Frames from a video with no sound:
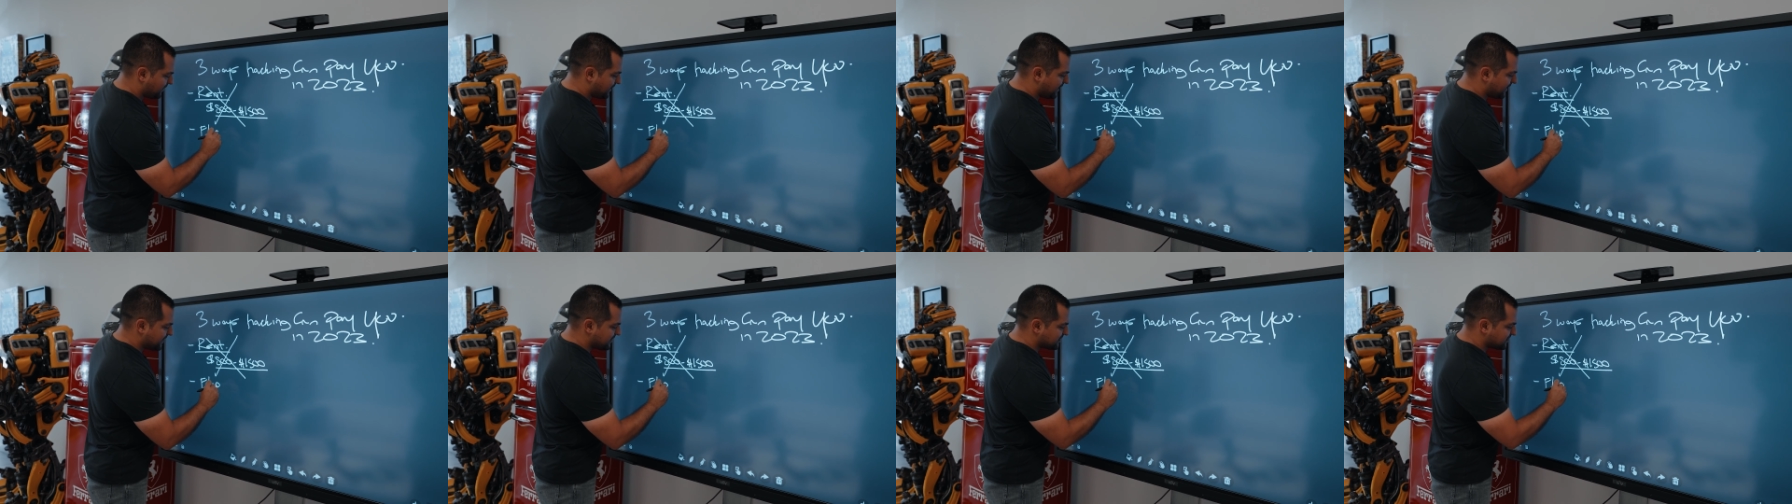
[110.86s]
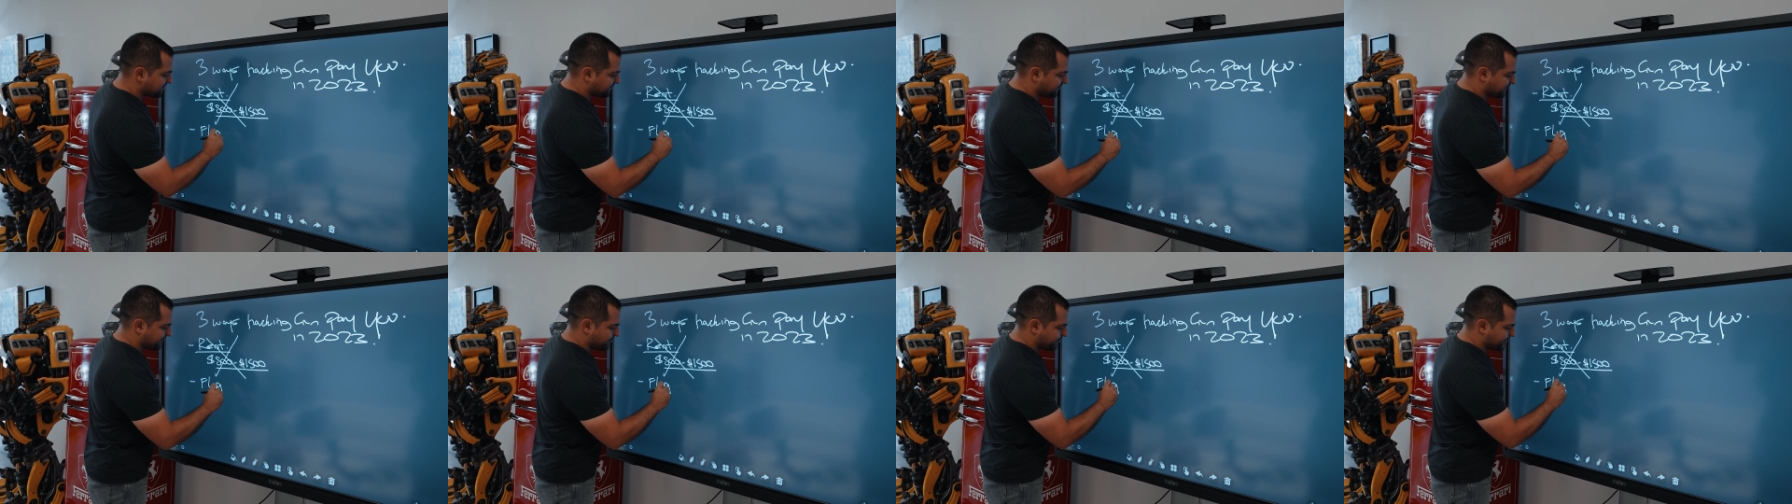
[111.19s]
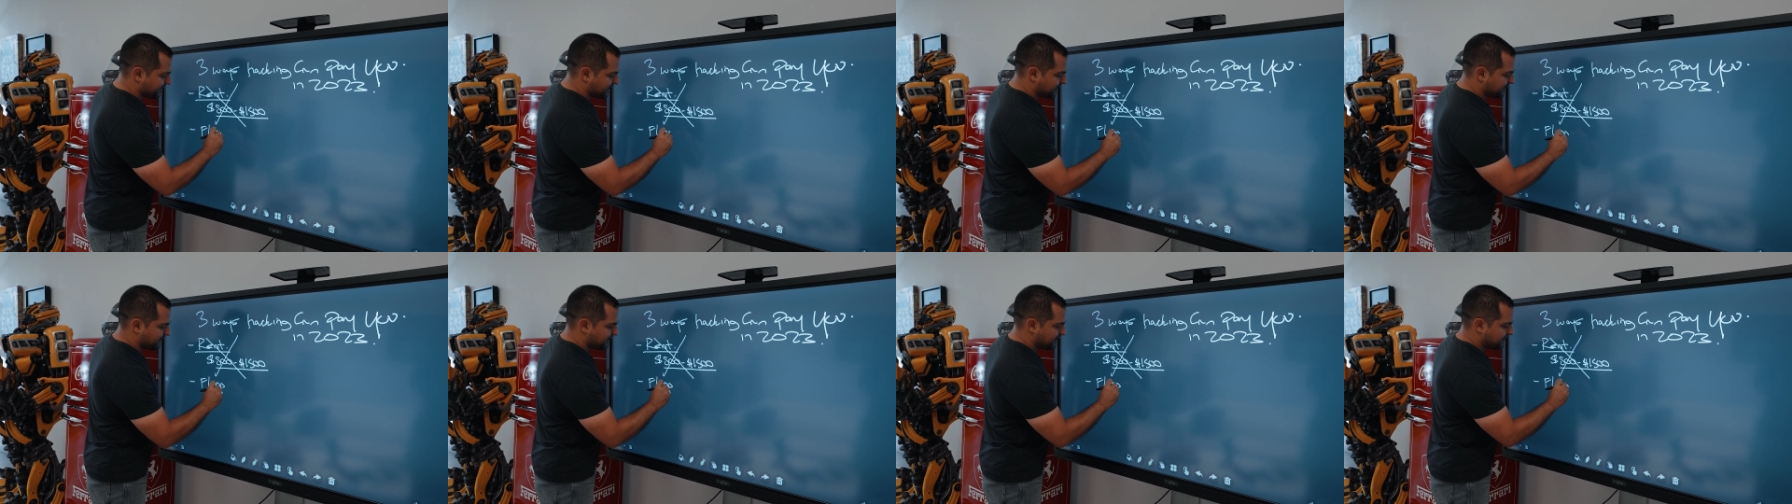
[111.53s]
is
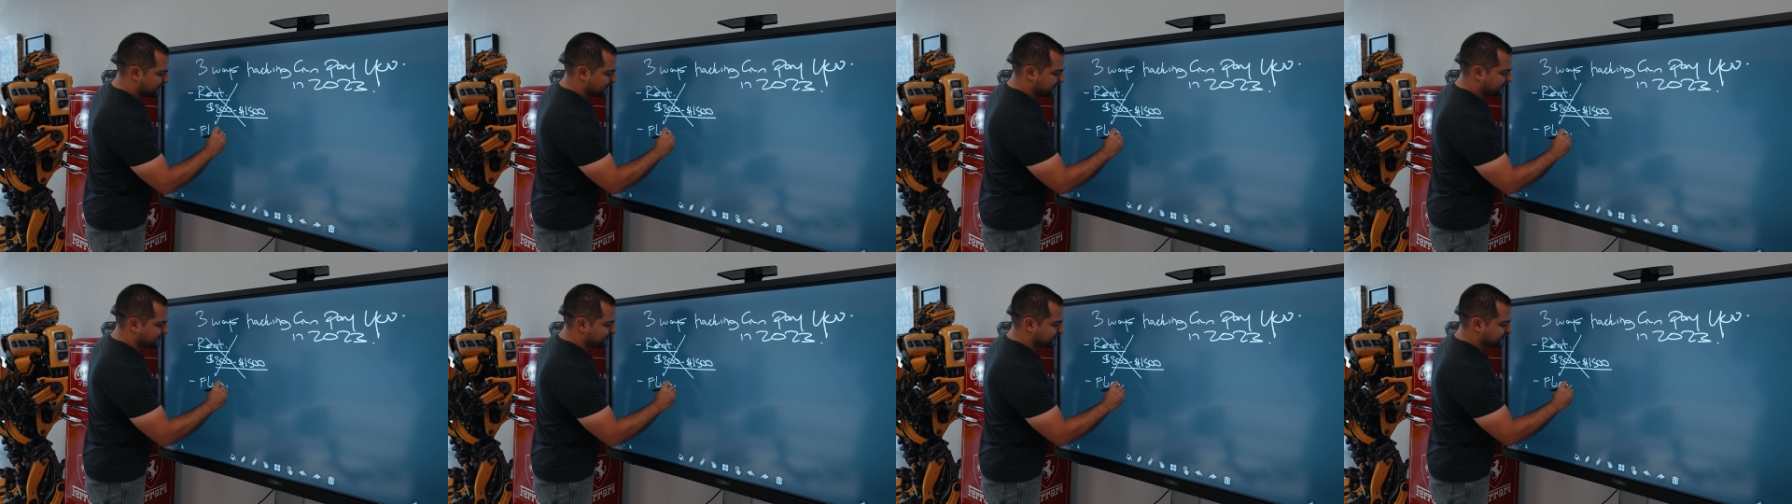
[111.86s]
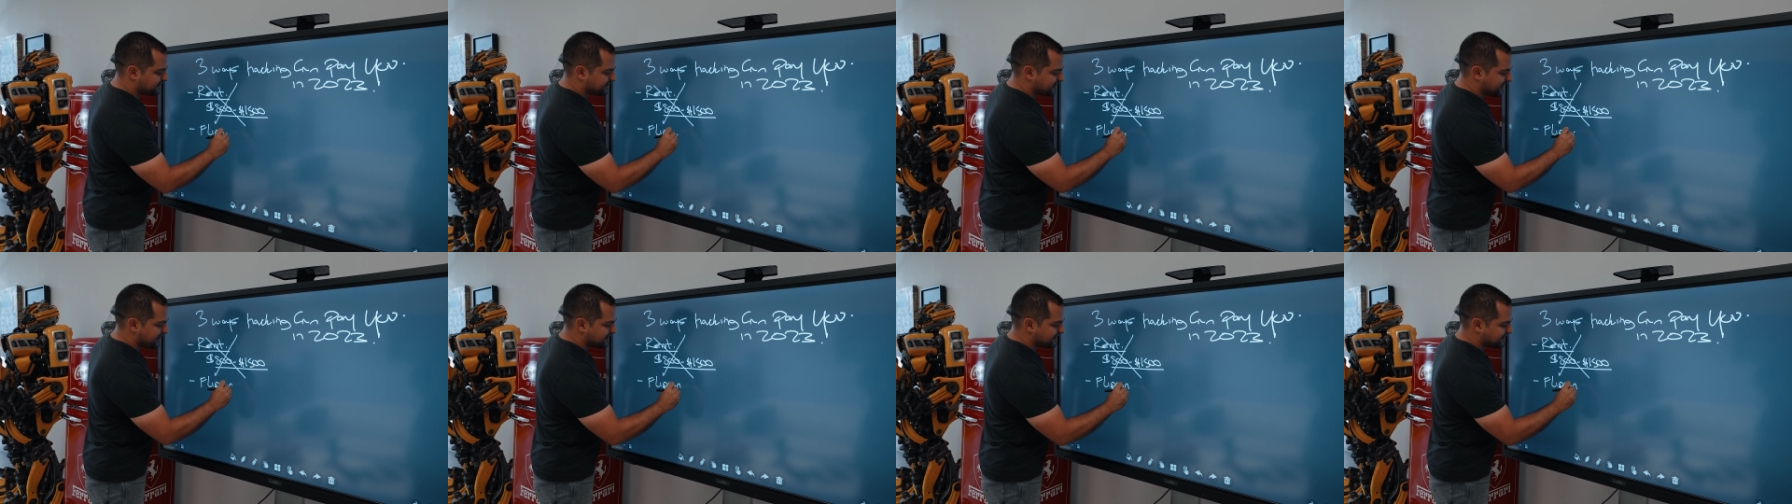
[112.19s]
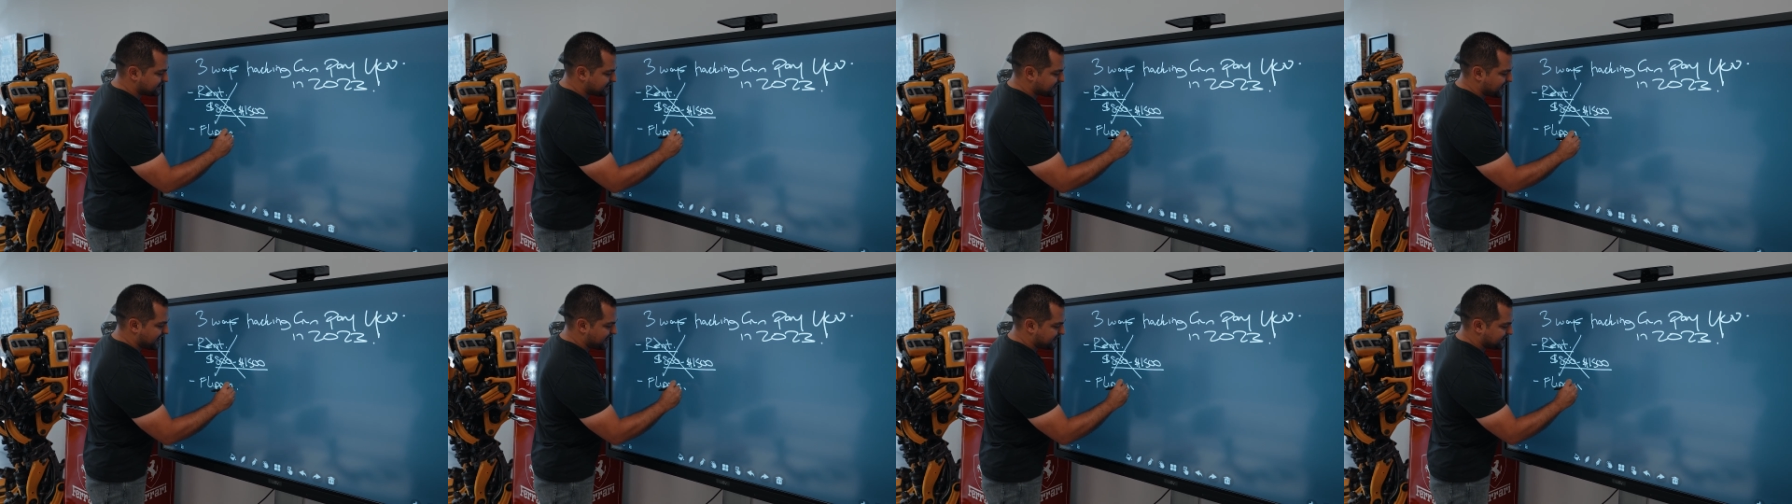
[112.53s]
flipping, in the
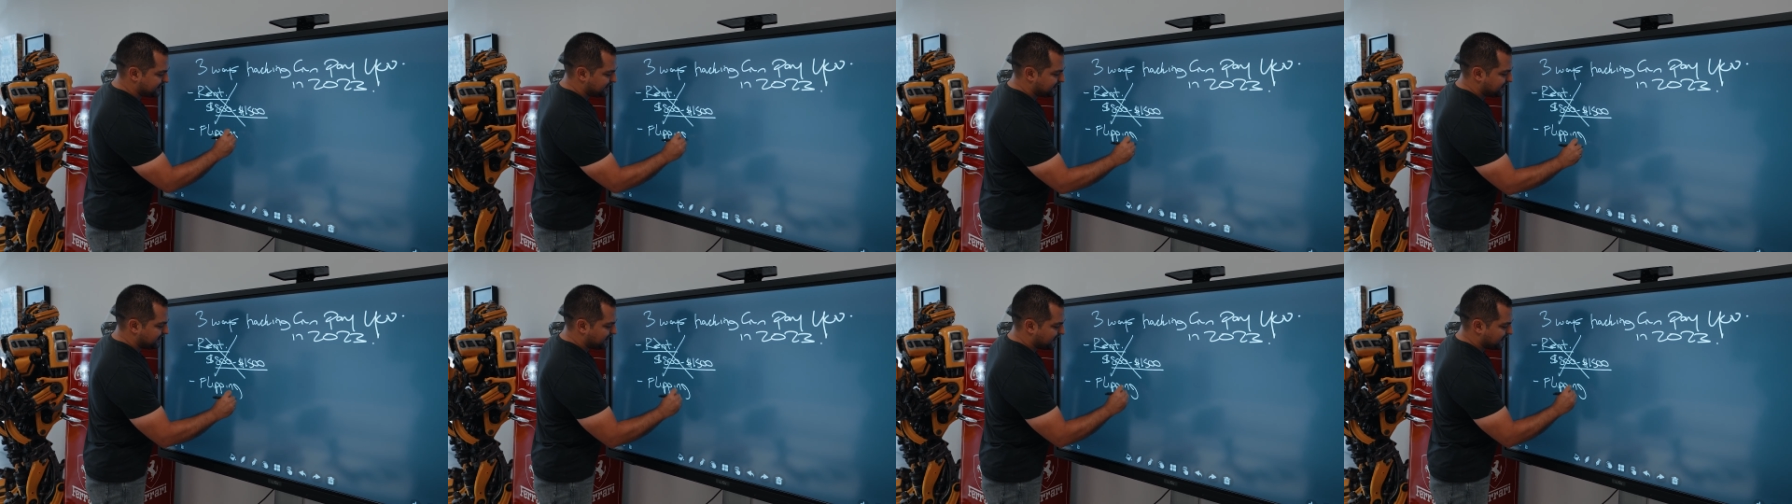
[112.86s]
sense that